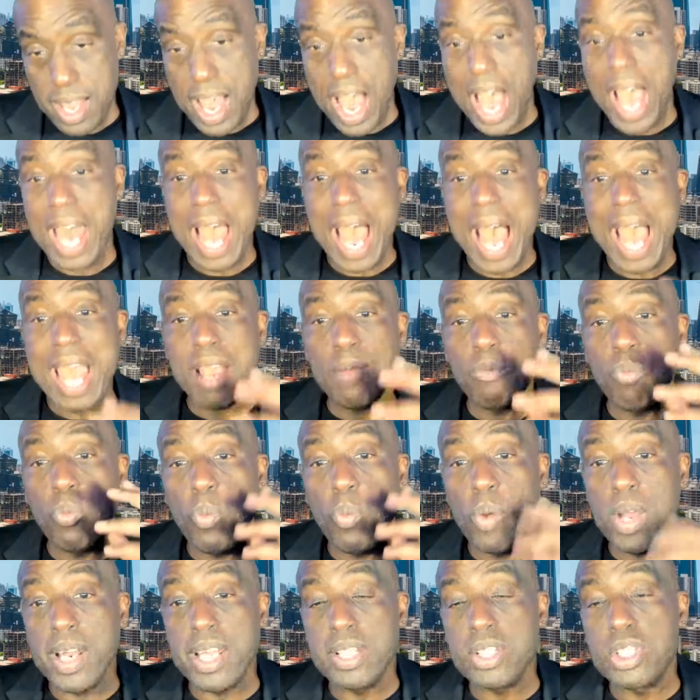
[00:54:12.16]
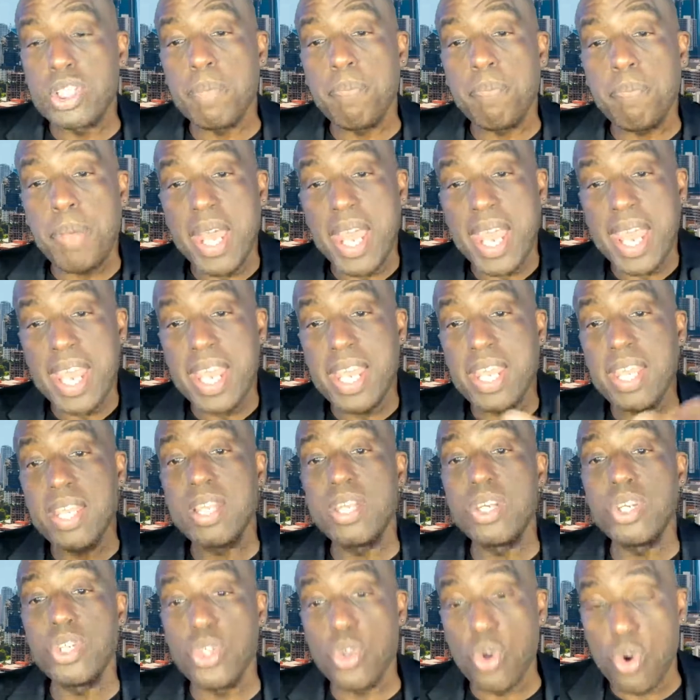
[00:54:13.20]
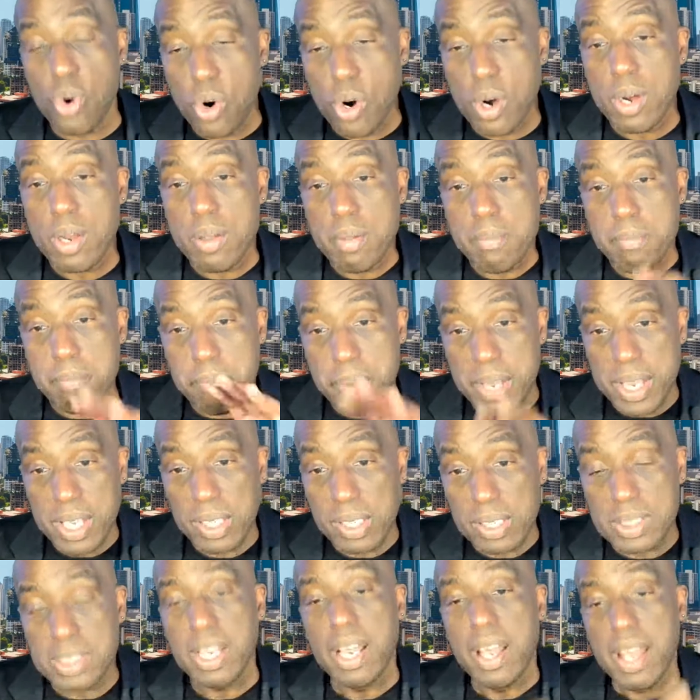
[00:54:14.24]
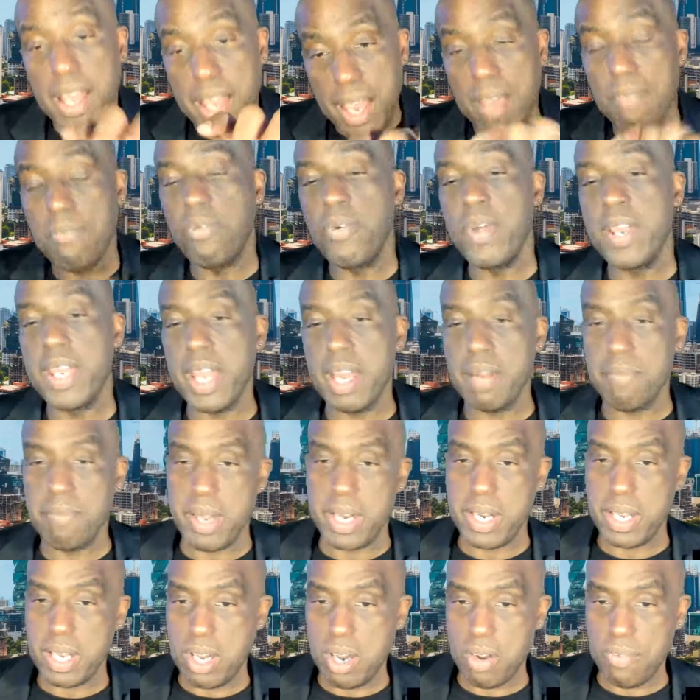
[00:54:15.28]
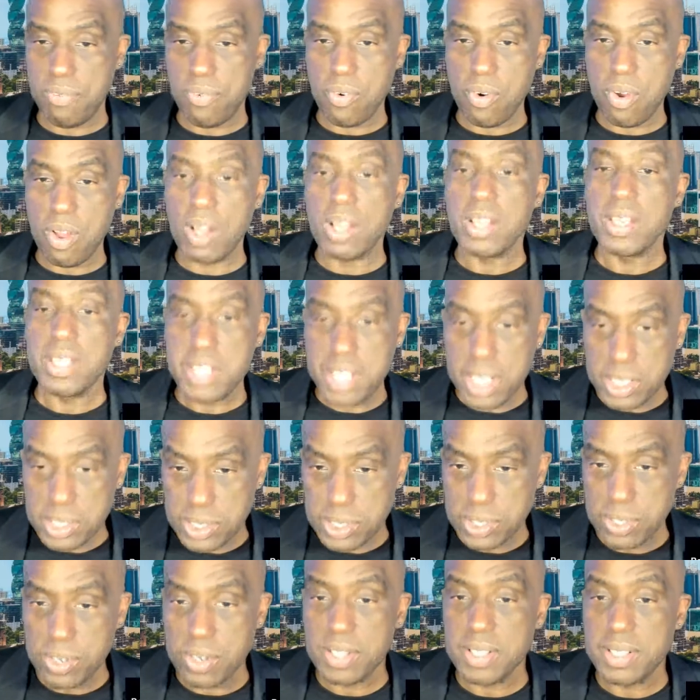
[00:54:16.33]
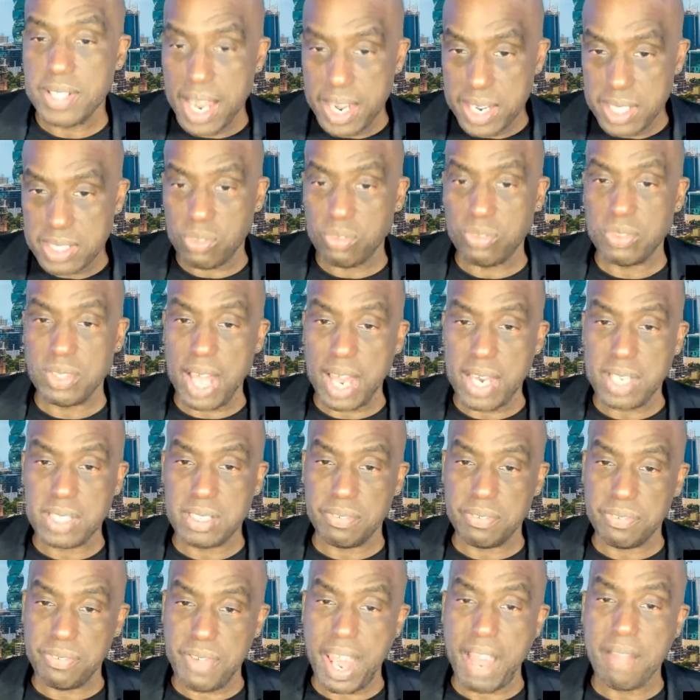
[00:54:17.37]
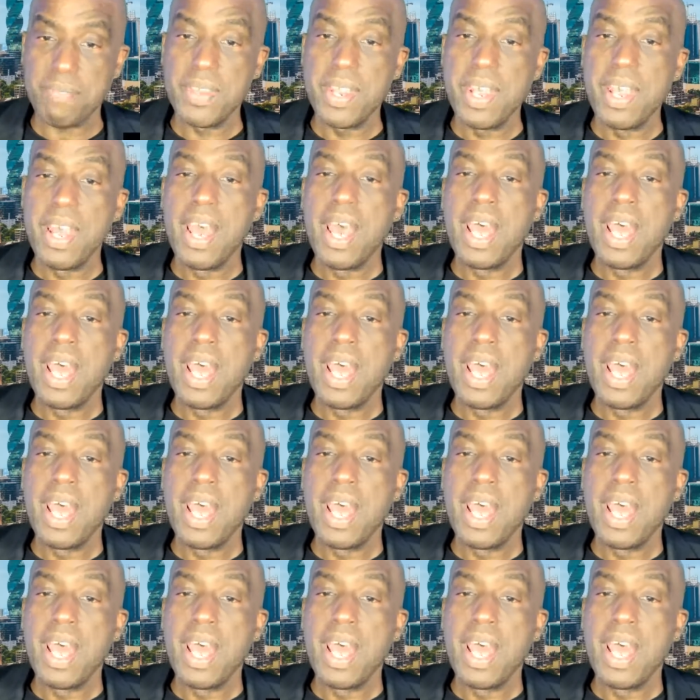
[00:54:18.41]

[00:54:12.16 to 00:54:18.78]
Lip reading: And I am willing to pay your bills if we get Medicare for All. Yes, sir. That is a fact.